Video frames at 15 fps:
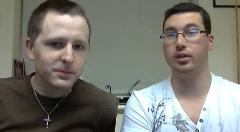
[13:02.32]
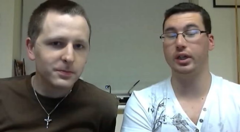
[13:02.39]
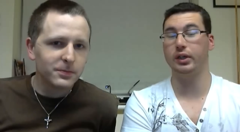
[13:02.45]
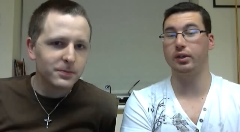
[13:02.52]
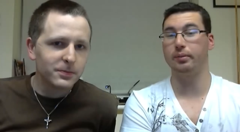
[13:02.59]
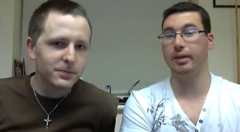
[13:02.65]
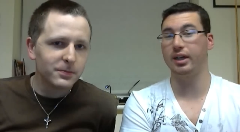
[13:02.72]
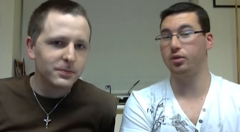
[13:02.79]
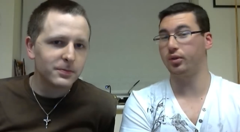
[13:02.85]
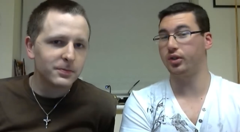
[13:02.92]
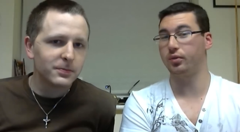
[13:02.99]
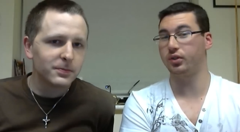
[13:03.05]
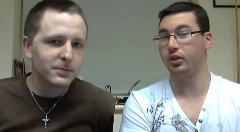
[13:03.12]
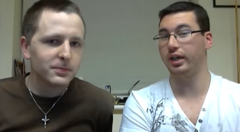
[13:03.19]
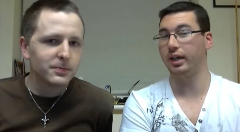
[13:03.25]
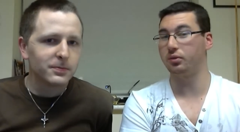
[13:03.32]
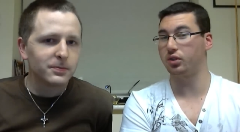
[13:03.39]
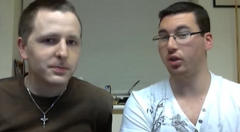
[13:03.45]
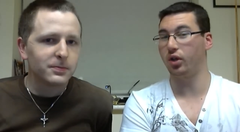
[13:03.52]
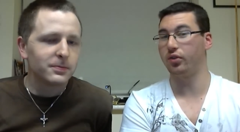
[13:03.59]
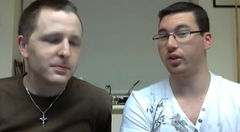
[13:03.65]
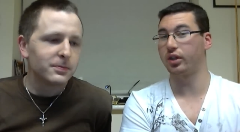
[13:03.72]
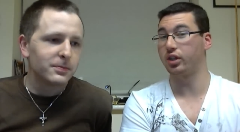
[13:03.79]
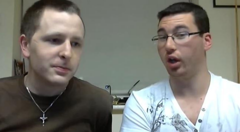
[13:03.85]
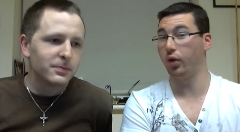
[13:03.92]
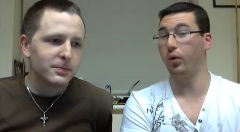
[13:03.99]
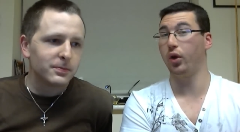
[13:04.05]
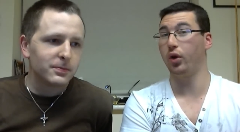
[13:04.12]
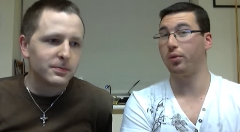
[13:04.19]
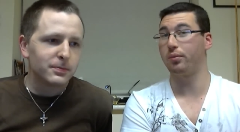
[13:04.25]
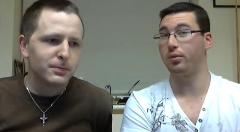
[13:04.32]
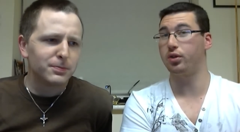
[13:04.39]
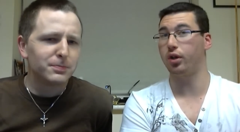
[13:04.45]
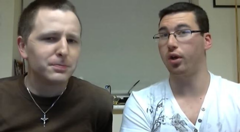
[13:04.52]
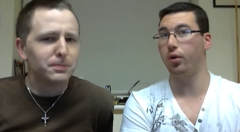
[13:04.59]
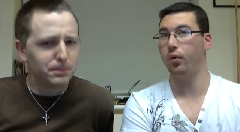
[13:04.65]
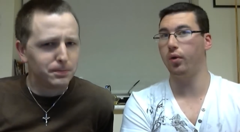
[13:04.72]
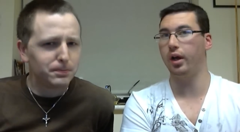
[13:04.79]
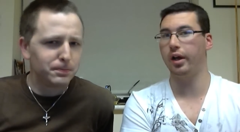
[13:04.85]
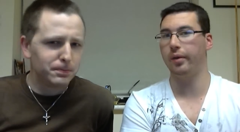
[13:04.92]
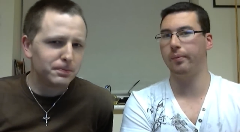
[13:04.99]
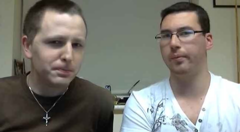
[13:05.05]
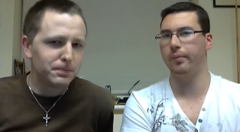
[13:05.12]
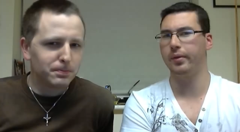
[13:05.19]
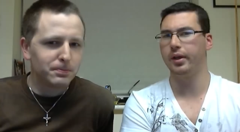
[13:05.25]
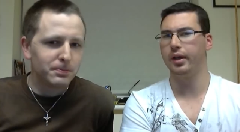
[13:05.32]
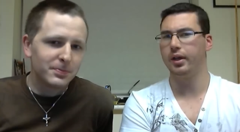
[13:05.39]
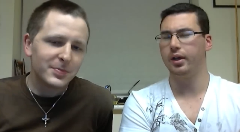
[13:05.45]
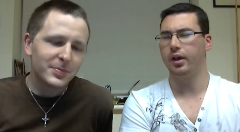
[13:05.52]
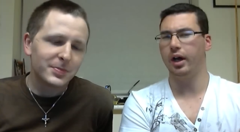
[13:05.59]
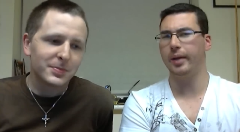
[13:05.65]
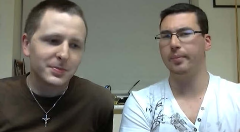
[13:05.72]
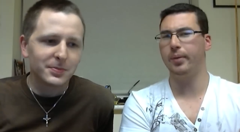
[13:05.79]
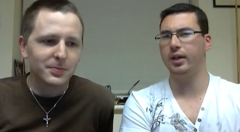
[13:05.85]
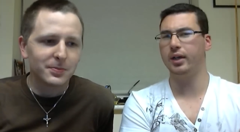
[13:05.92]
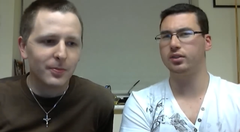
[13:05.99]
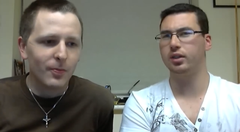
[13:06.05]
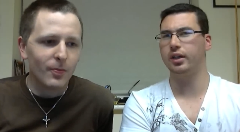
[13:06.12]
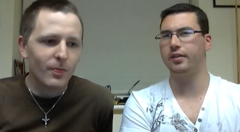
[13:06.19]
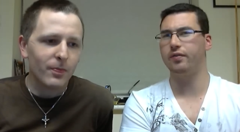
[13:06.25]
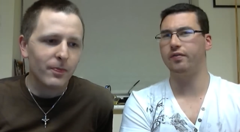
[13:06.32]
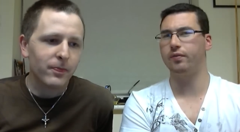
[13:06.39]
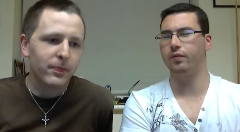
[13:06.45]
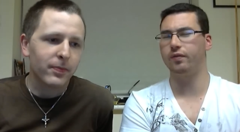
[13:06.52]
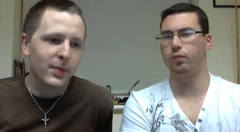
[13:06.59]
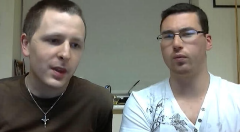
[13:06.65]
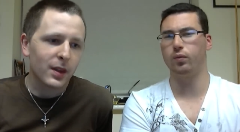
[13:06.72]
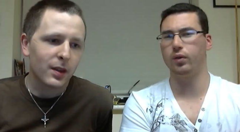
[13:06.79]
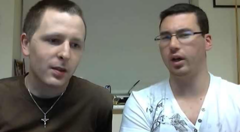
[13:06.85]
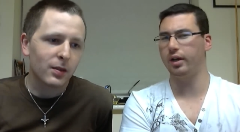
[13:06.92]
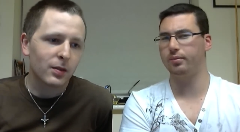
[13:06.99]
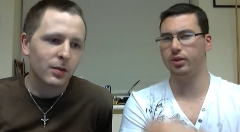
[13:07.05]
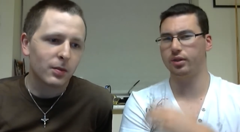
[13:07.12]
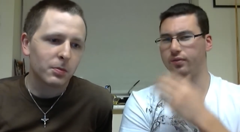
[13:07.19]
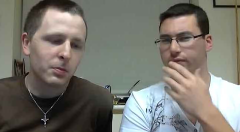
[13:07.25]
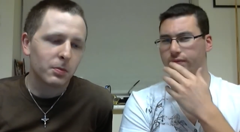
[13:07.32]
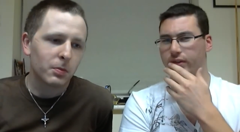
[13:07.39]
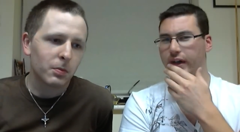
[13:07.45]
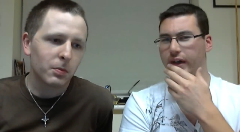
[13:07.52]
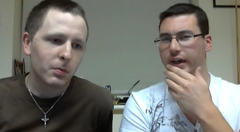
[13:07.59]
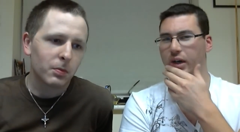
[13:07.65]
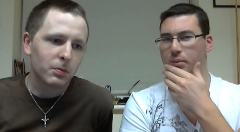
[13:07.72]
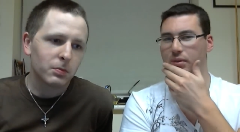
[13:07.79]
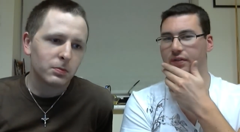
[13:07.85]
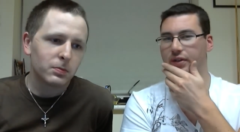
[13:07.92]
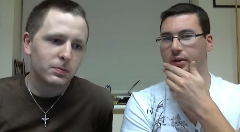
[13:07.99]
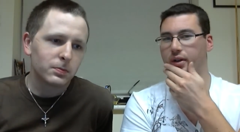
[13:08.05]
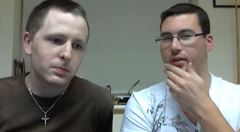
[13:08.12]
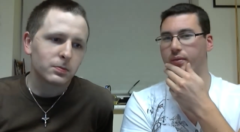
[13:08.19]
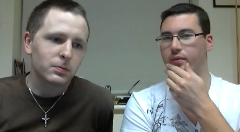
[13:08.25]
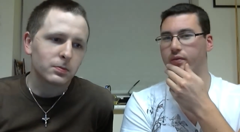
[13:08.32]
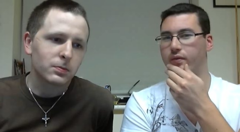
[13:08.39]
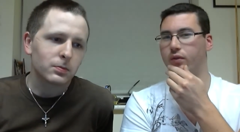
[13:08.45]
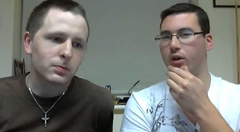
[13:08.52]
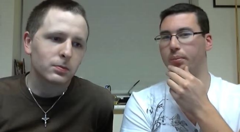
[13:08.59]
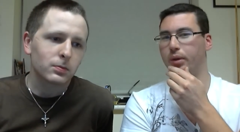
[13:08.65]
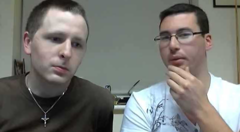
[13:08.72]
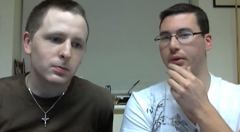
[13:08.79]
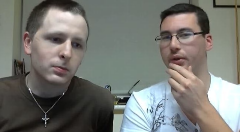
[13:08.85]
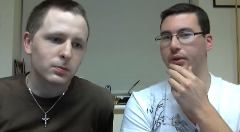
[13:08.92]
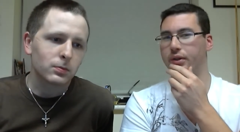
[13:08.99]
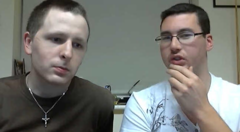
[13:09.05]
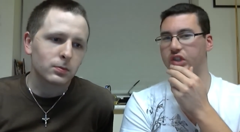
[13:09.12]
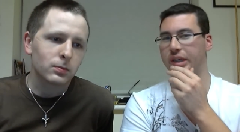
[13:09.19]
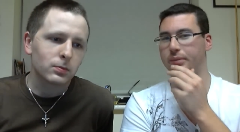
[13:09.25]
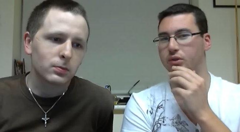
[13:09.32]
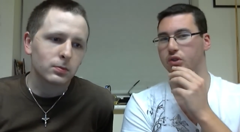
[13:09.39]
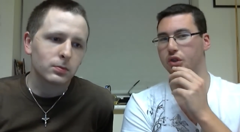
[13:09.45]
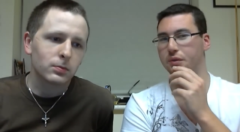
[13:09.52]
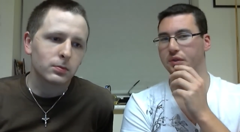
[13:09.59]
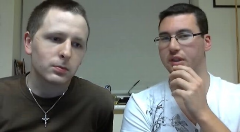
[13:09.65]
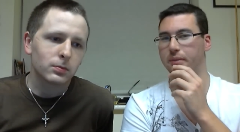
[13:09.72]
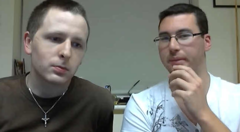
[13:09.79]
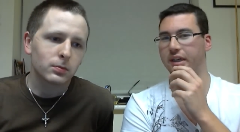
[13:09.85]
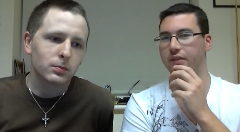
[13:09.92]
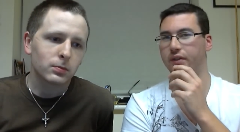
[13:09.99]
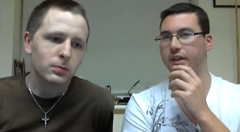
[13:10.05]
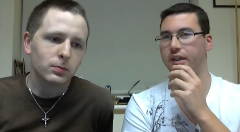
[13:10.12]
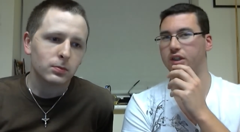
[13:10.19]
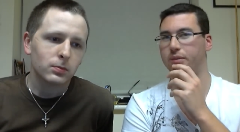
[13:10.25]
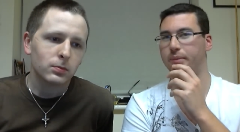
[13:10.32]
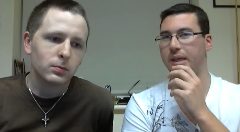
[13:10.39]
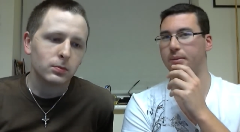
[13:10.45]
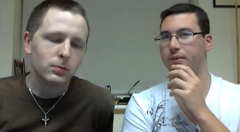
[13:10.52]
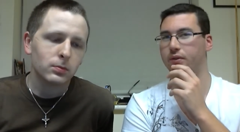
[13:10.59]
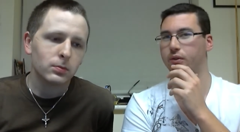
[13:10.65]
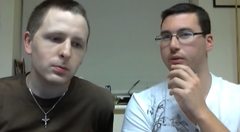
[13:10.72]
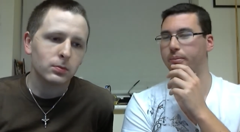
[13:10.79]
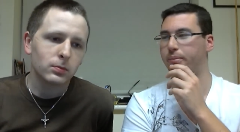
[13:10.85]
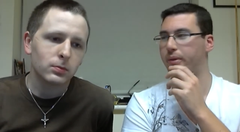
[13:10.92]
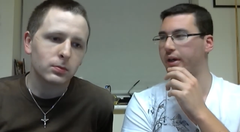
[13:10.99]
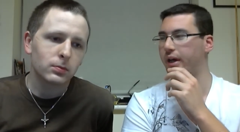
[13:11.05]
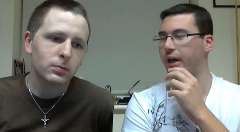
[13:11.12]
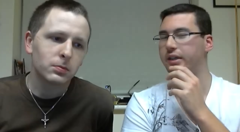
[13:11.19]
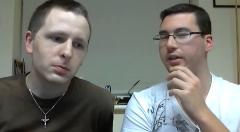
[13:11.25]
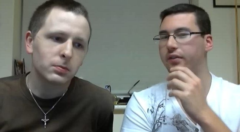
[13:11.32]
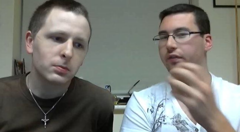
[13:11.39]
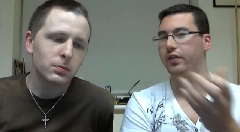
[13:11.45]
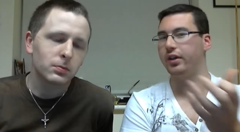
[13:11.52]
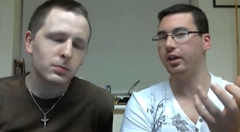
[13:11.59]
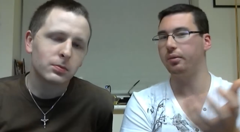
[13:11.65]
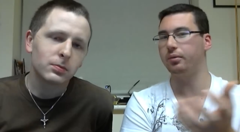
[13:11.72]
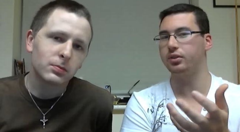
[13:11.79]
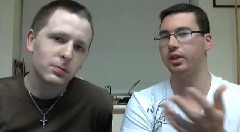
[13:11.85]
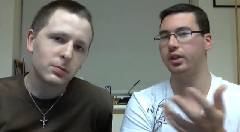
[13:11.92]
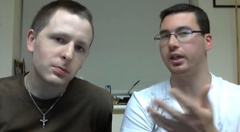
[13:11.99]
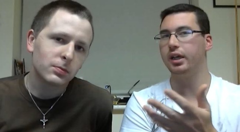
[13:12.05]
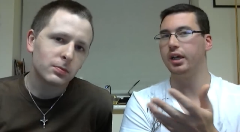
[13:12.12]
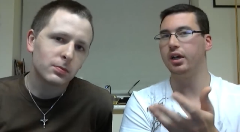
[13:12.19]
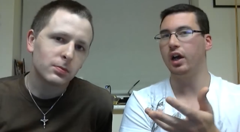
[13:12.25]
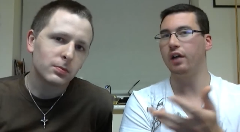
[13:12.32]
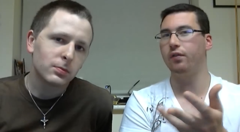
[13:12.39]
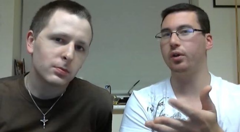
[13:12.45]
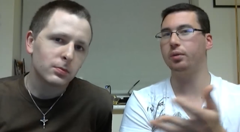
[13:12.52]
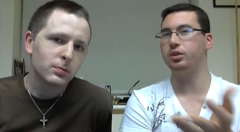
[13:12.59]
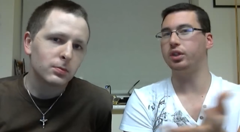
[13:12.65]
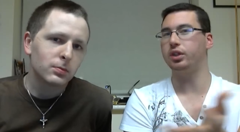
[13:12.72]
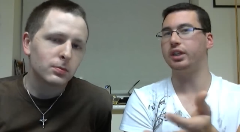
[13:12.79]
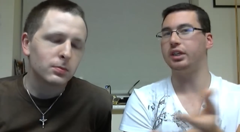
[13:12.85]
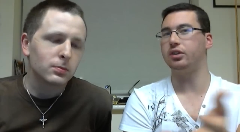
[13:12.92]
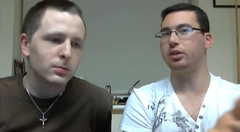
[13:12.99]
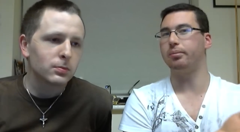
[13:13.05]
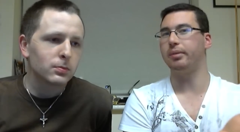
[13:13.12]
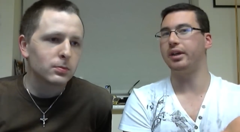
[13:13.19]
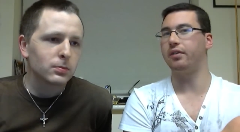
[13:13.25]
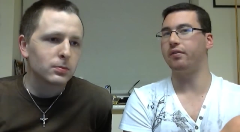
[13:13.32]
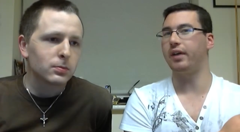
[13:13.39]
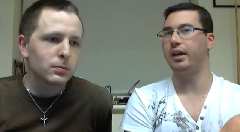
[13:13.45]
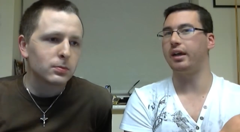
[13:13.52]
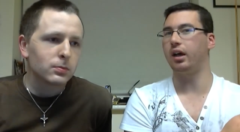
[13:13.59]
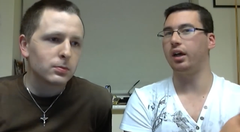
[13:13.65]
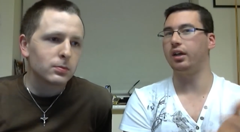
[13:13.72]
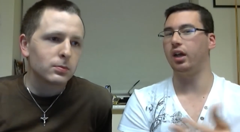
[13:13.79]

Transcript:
Speaker 1: title, the match which was announced on the Go Home show. Um, I personally, I just can't help but feel that Bobby Roode and James Storm should have main evented this pay-per-view, but I didn't feel it was a, I thought it was a decent main event. I